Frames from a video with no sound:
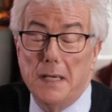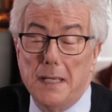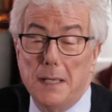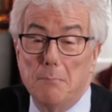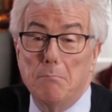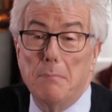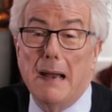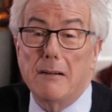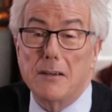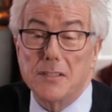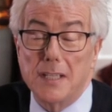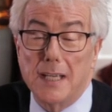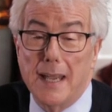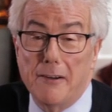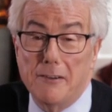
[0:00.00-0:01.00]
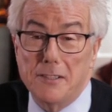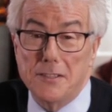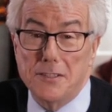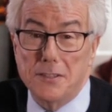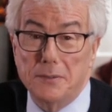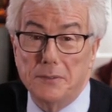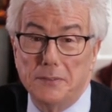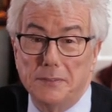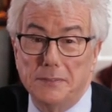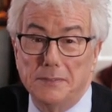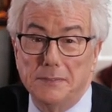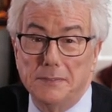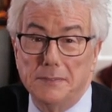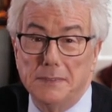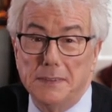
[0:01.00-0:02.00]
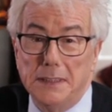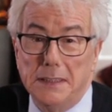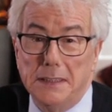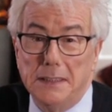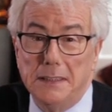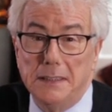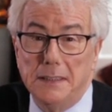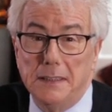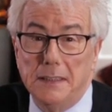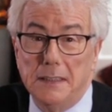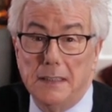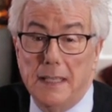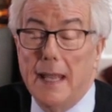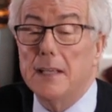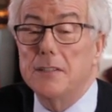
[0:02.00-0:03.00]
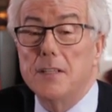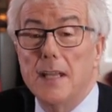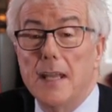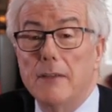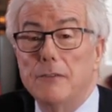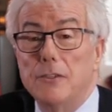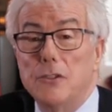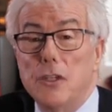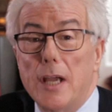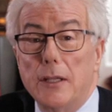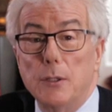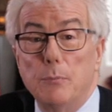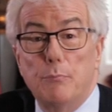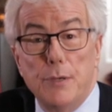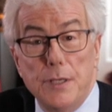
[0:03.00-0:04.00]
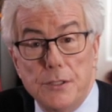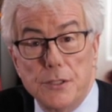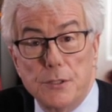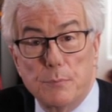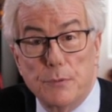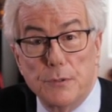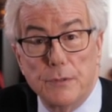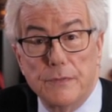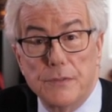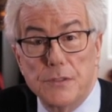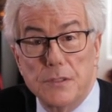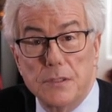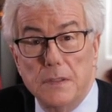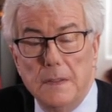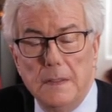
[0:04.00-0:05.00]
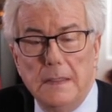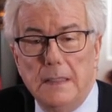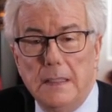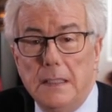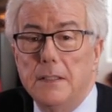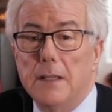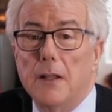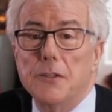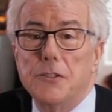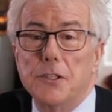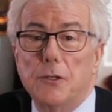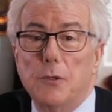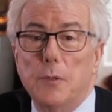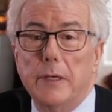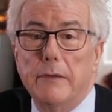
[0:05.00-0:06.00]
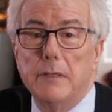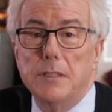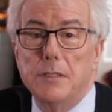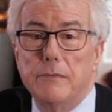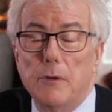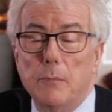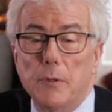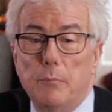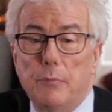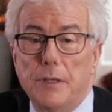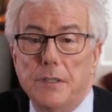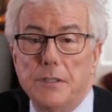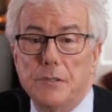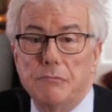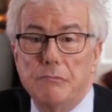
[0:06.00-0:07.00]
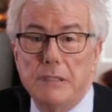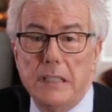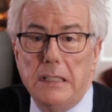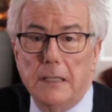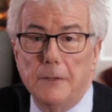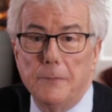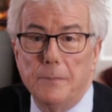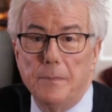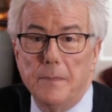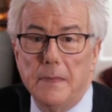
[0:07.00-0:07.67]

many embarrassing errors. Next, I have to check the printer's proofs and answer queries from the printer's reader.